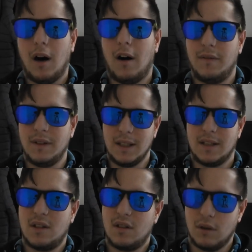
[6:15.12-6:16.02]
of the
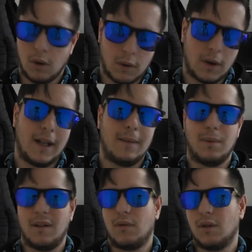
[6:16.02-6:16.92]
story.
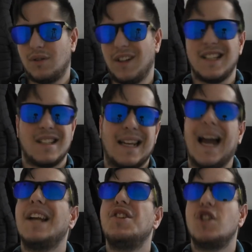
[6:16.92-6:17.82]
But of course, things
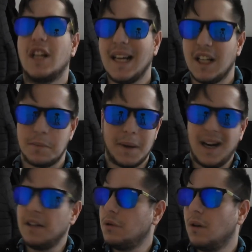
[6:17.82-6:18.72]
can change. But
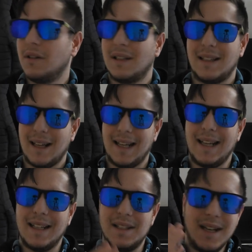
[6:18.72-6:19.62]
I do know that
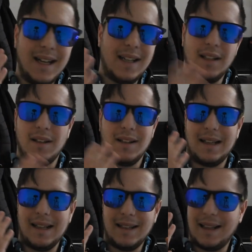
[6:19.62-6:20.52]
he is,
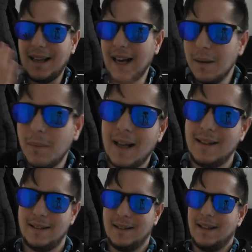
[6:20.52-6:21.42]
that him
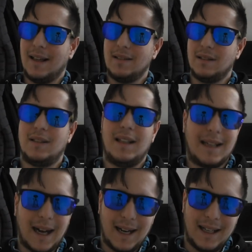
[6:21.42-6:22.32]
and the
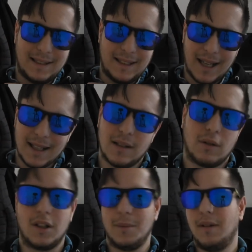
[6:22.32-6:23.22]
guy at the end
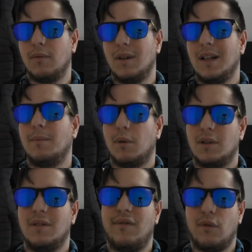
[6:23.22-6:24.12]
are going to be really
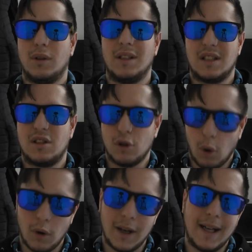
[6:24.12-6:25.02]
important for the
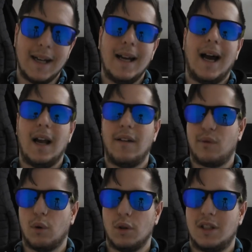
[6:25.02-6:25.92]
story. And of
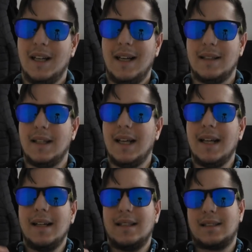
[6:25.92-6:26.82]
course,
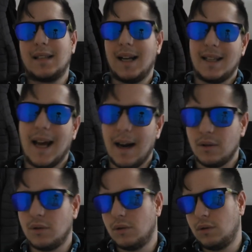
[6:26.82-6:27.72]
the side
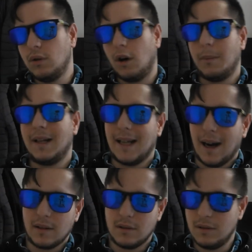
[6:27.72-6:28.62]
character to our main character,